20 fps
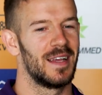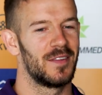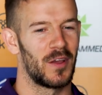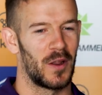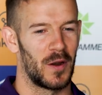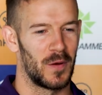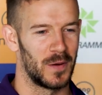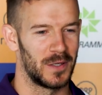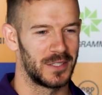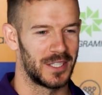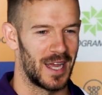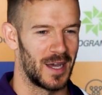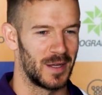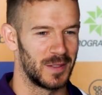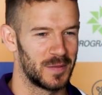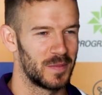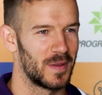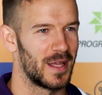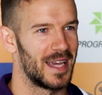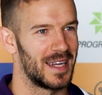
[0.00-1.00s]
Don't know what
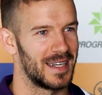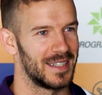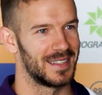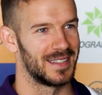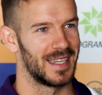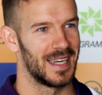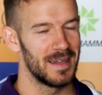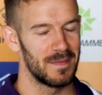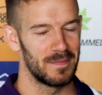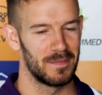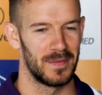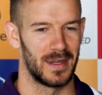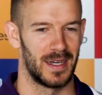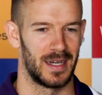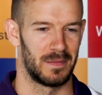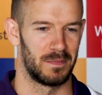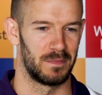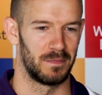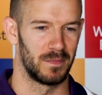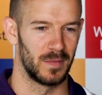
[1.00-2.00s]
JL's plan is yet.
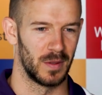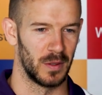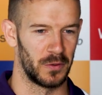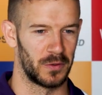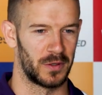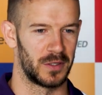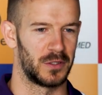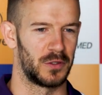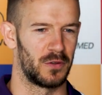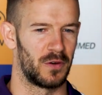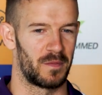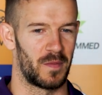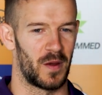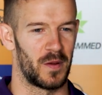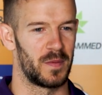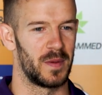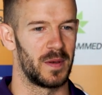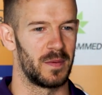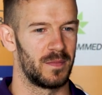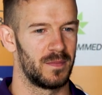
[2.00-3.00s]
Luke and Sean have
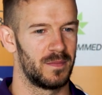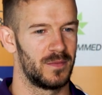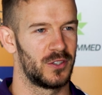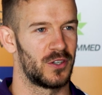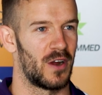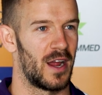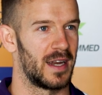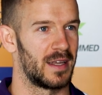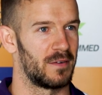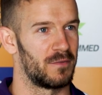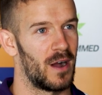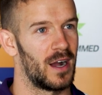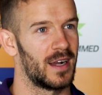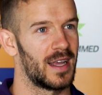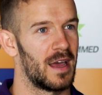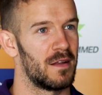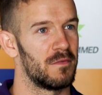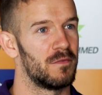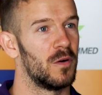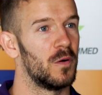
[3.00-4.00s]
both been training ruck
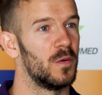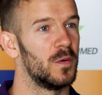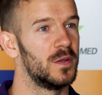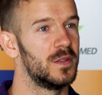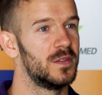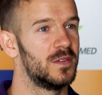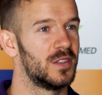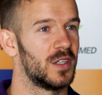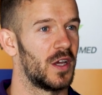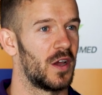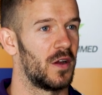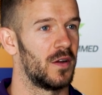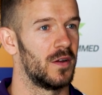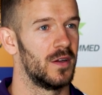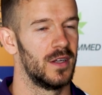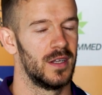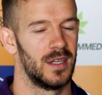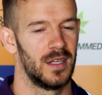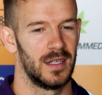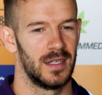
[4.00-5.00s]
and forward. So,
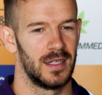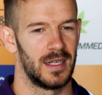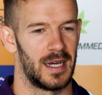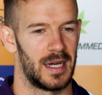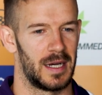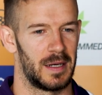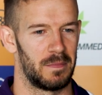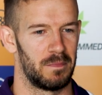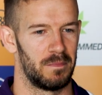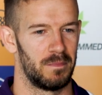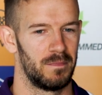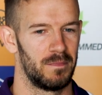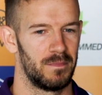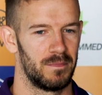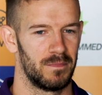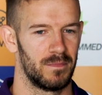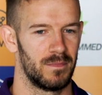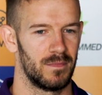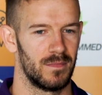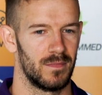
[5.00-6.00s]

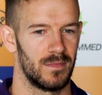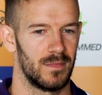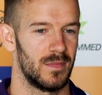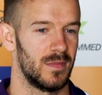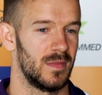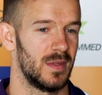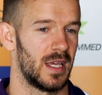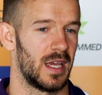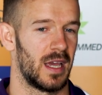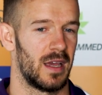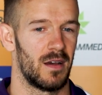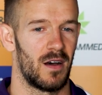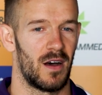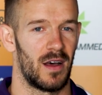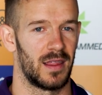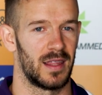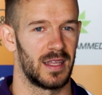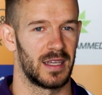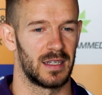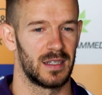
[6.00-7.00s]
yeah, I
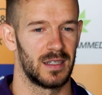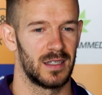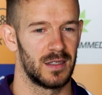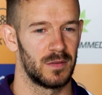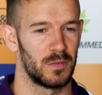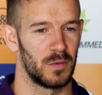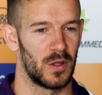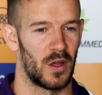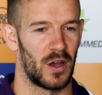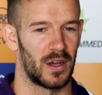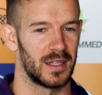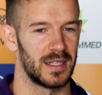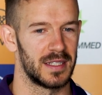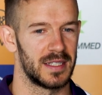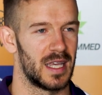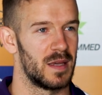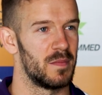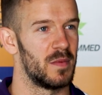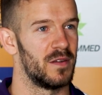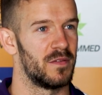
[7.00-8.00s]
think we'll likely
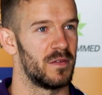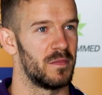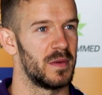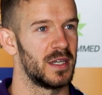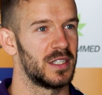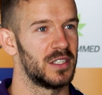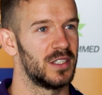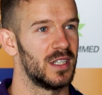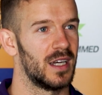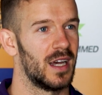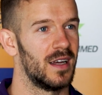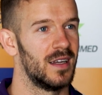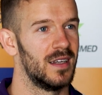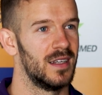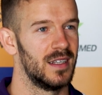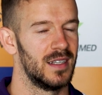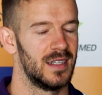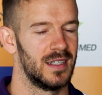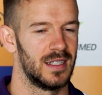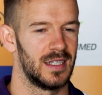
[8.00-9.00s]
see a bit of a mixture.
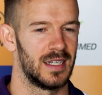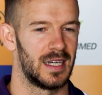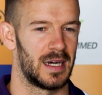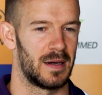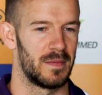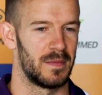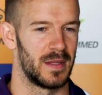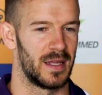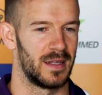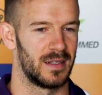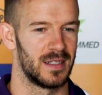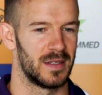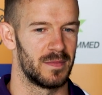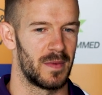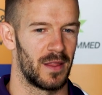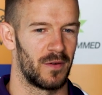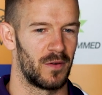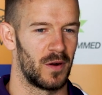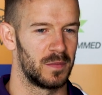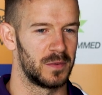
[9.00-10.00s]
And then some
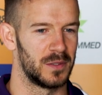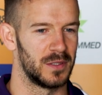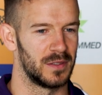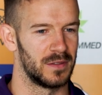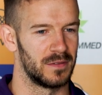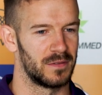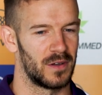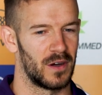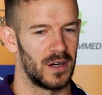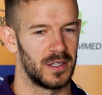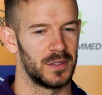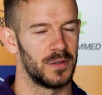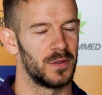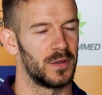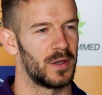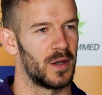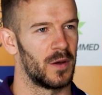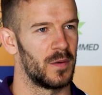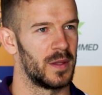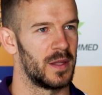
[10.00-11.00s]
other options of guys who
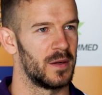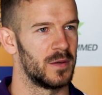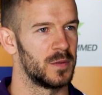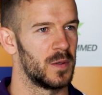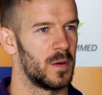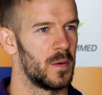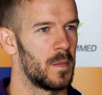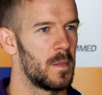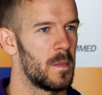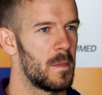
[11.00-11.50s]
can go in there as well.